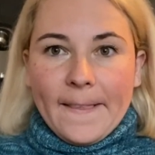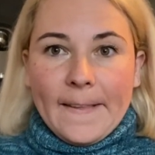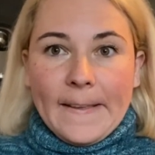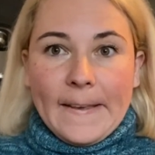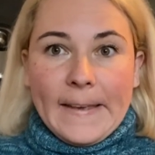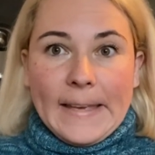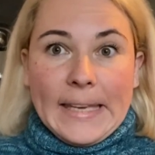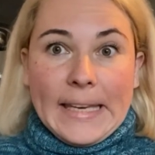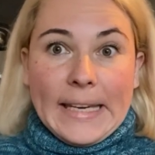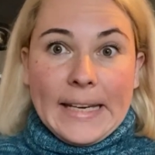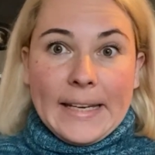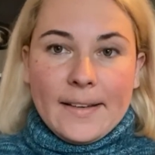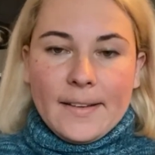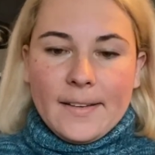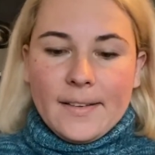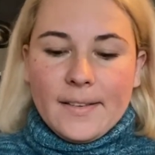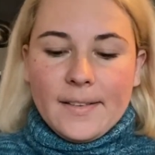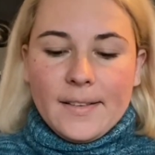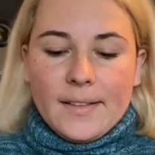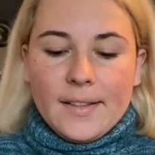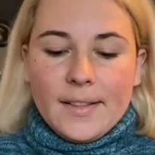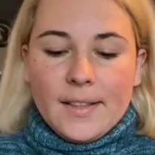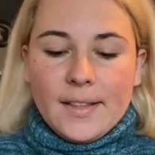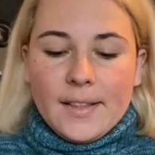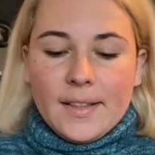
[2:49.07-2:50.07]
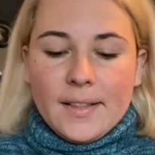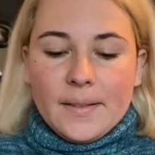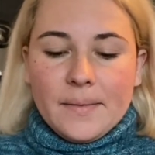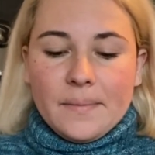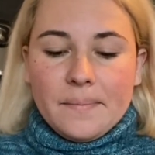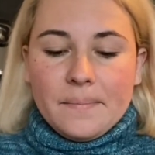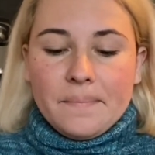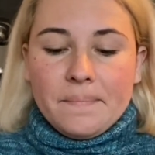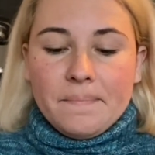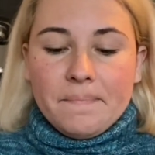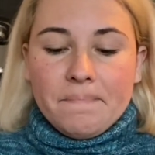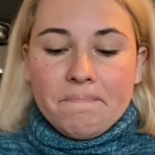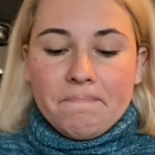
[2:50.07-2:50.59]
yeah,
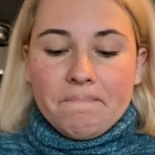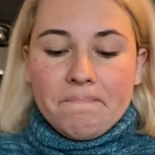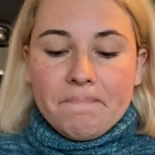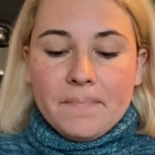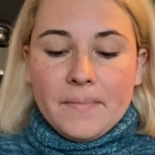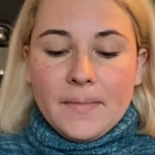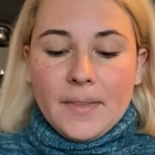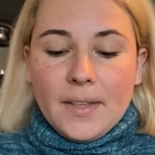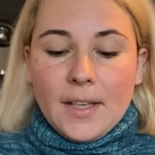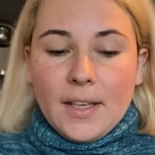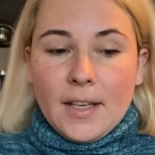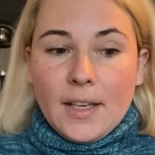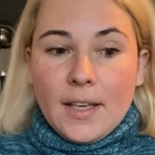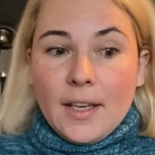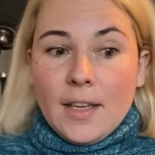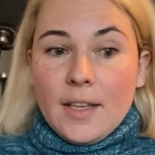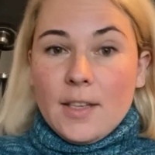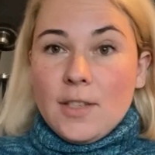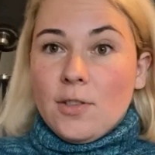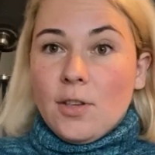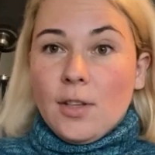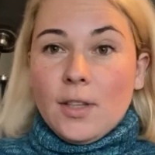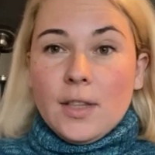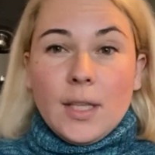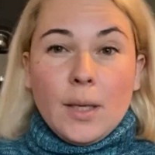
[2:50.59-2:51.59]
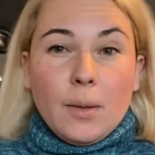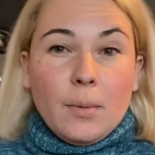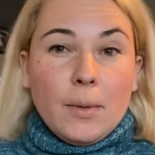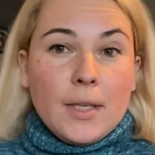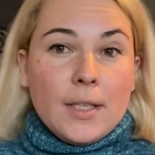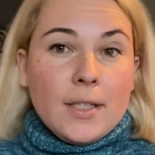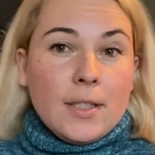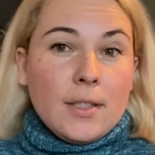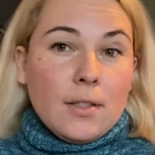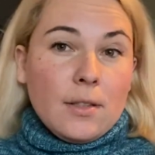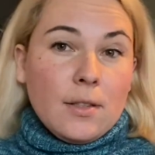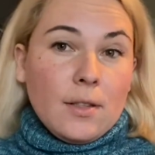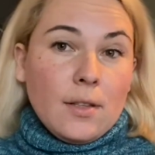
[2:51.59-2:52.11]
um, I thought that
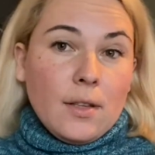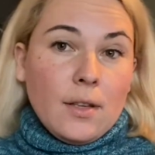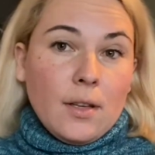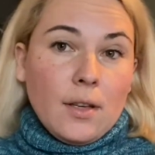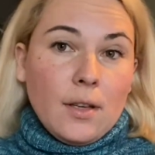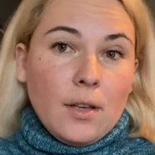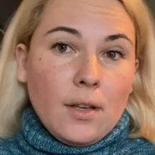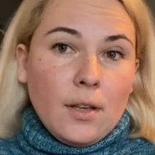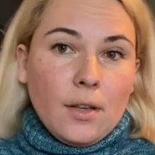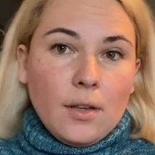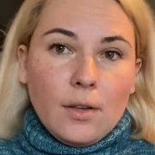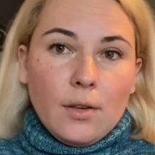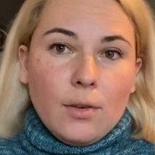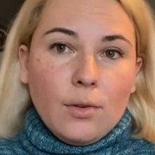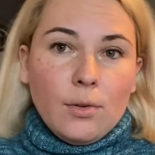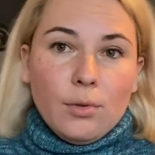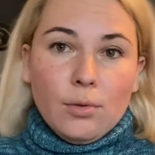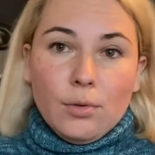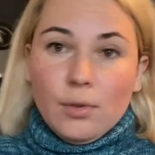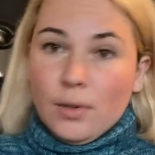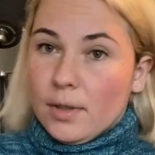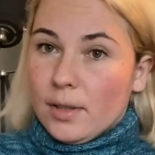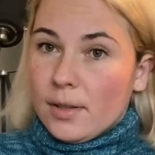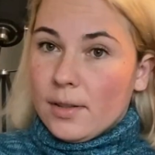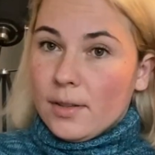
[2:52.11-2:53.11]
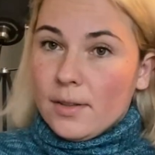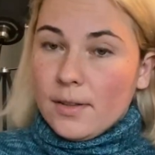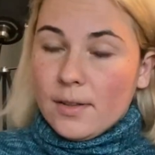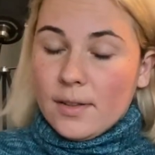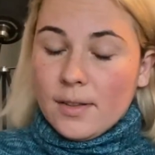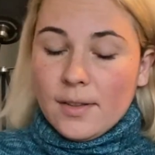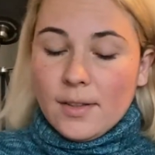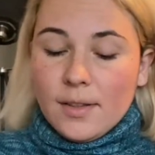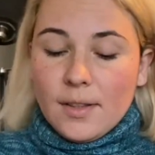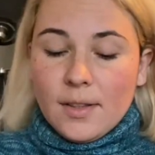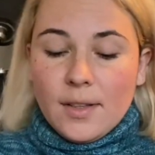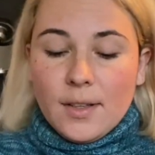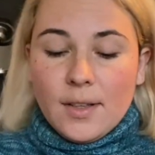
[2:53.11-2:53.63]
was a good
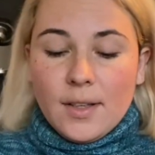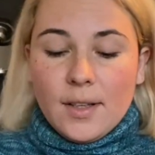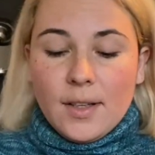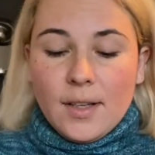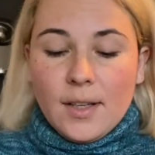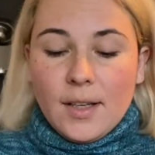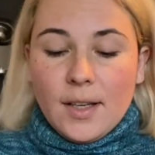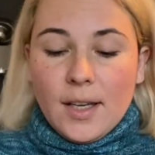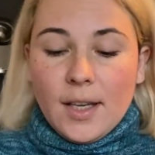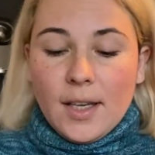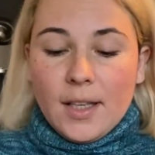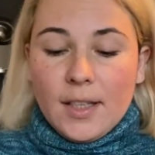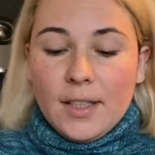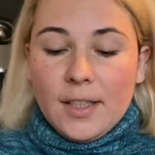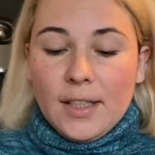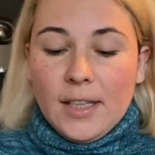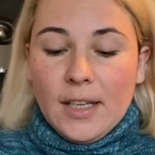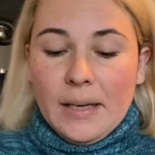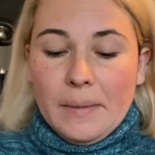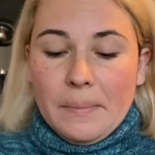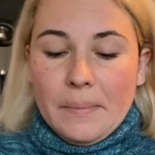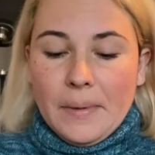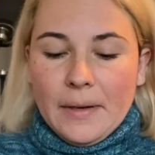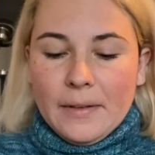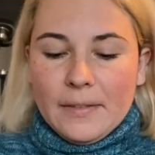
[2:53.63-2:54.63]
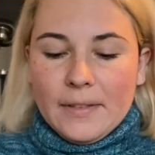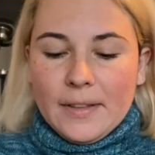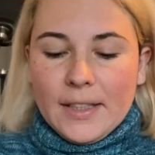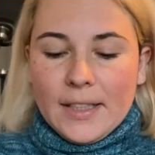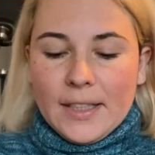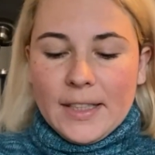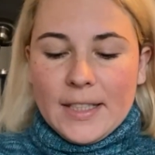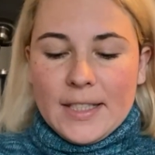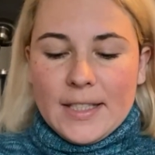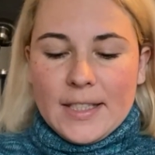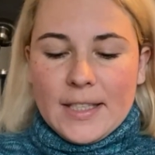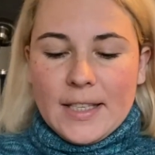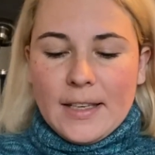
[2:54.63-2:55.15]
idea about
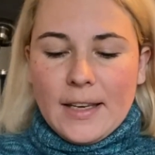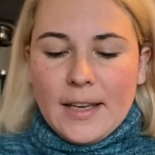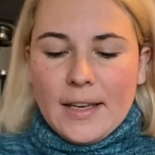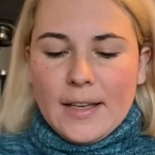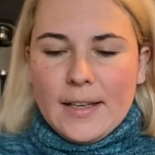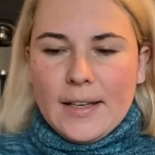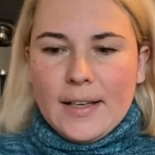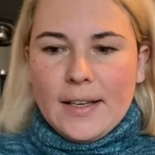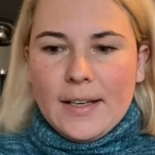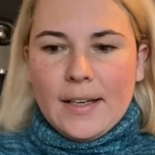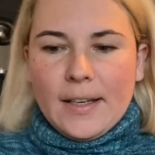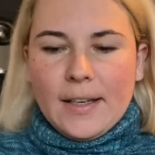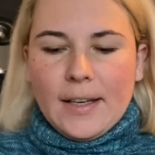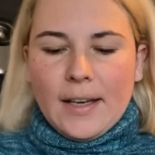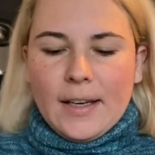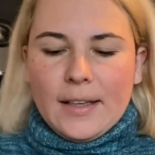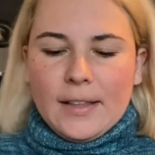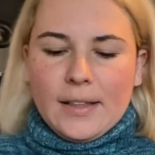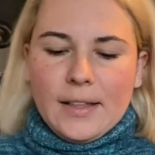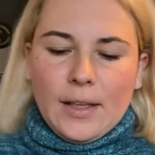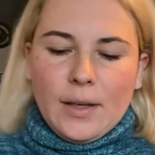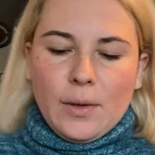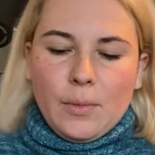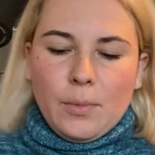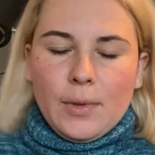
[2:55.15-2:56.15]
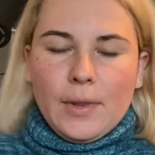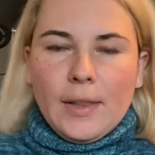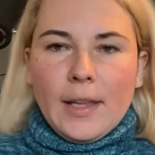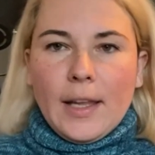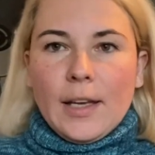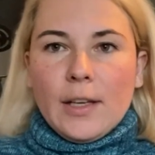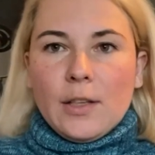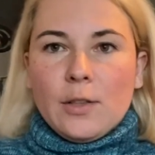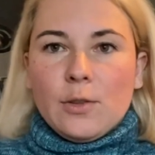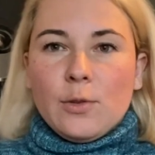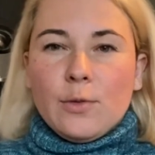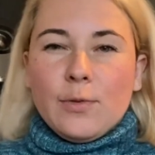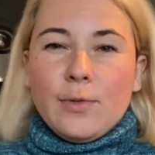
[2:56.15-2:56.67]
this, and I kind of like would
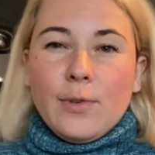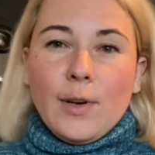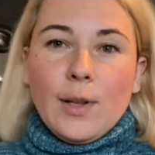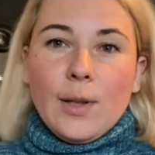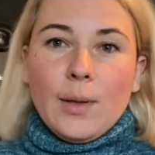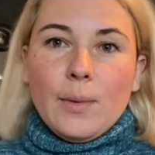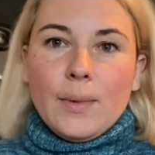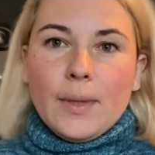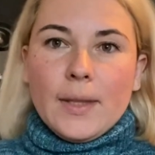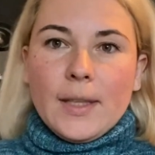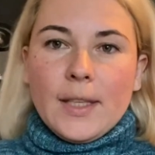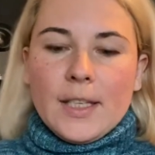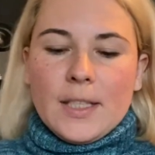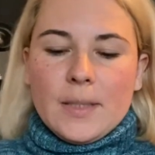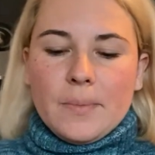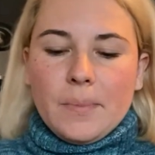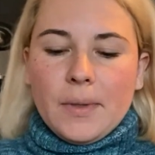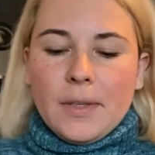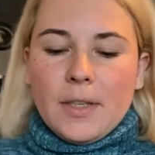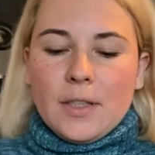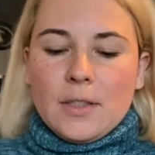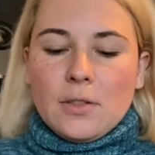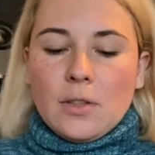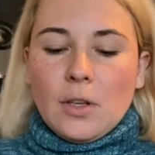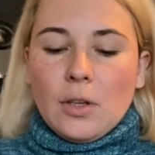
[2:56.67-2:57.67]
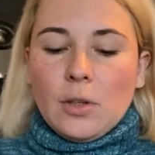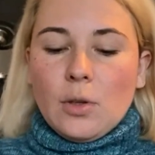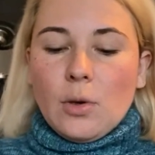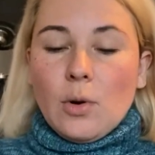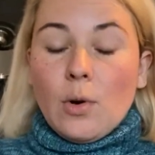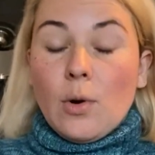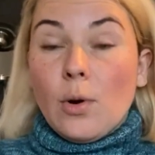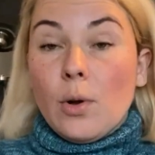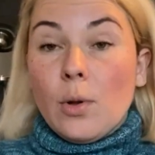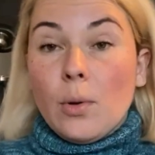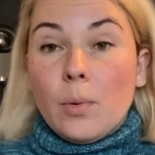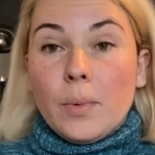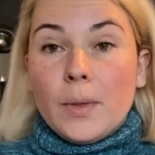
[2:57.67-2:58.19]
like to follow with this, but it's not
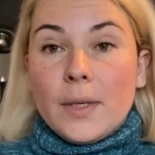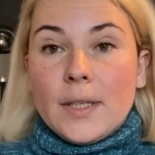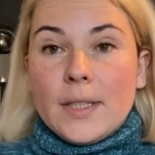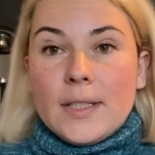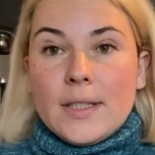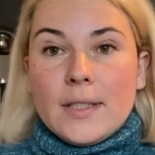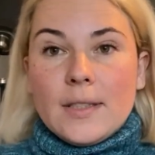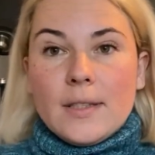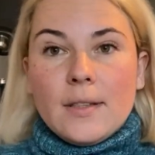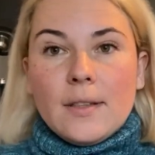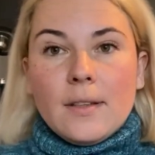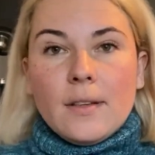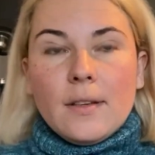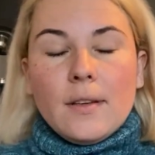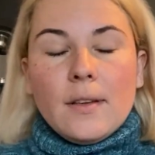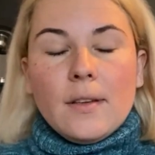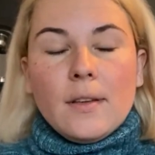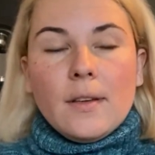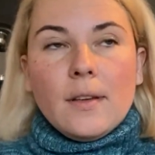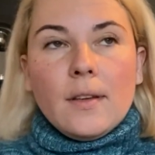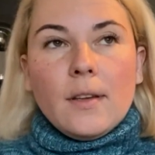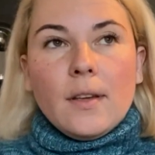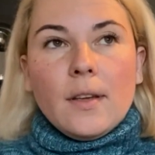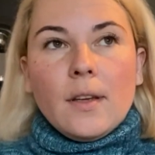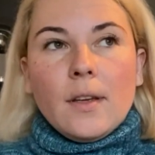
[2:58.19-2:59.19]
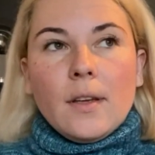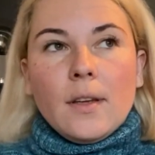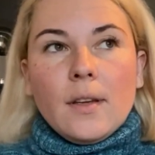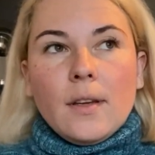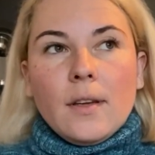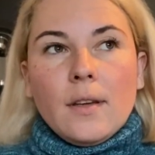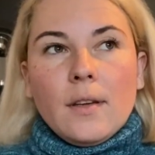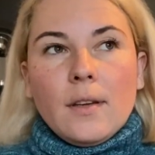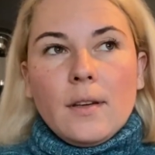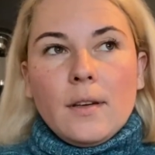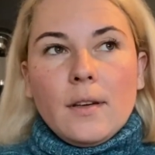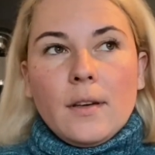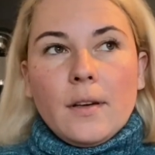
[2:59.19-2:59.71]
always
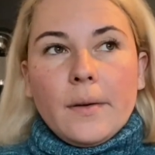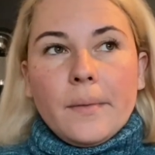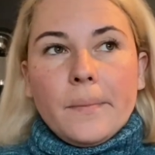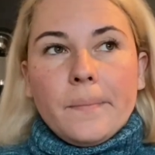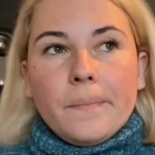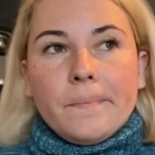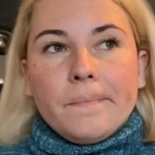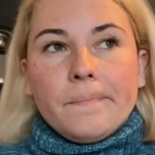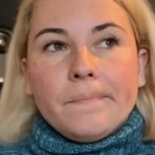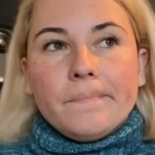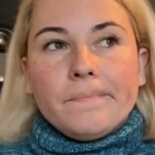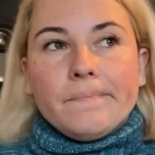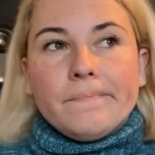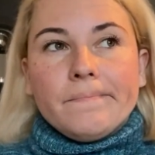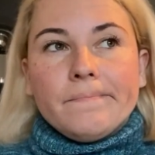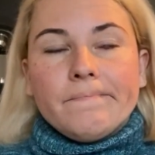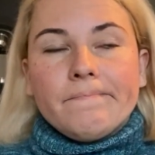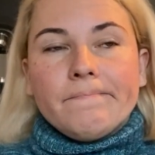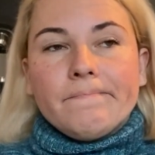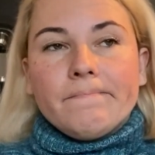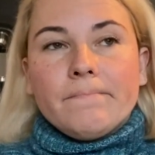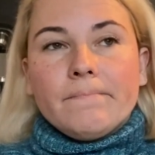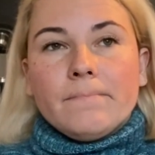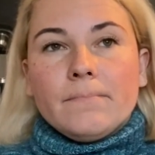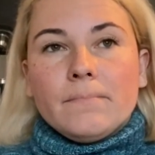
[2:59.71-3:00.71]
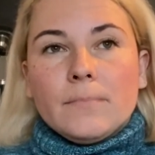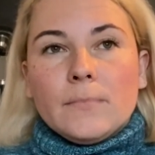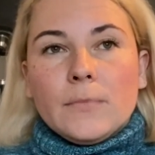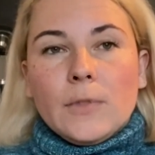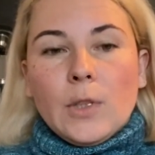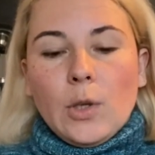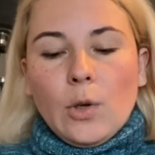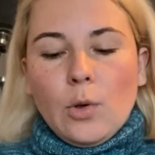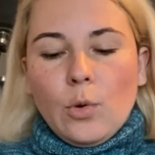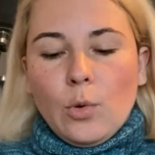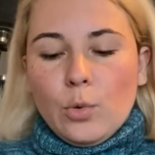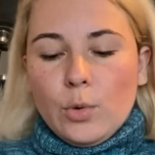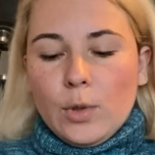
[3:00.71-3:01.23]
um,
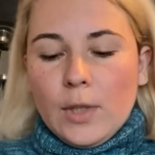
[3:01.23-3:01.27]
good